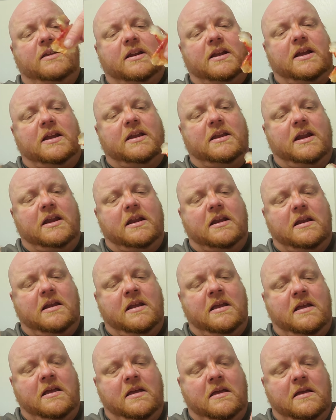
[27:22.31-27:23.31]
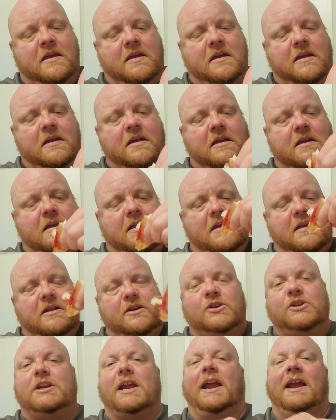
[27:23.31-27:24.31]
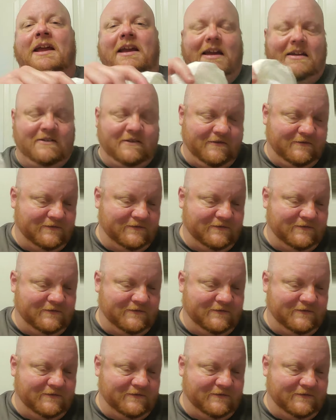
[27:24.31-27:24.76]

that I didn't shave